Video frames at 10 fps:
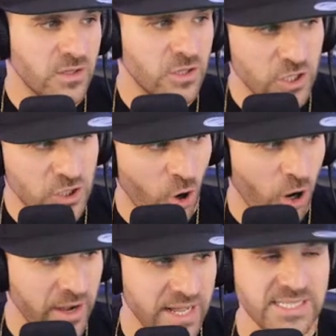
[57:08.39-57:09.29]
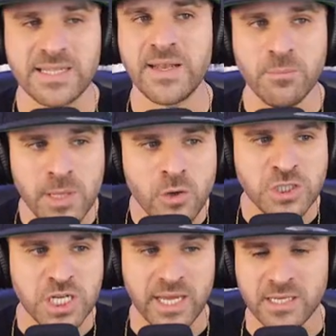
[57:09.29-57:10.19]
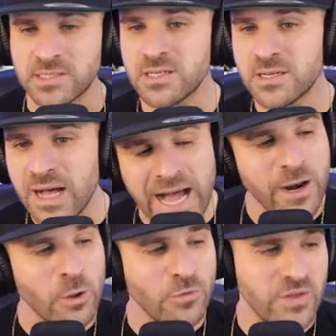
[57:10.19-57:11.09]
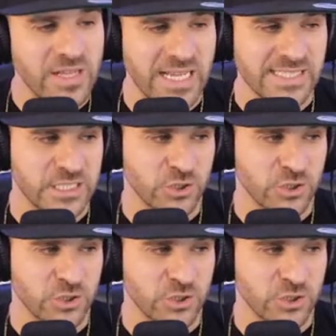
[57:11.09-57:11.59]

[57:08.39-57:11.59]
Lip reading: The Guardians and then the Blue Jays. I don't think that's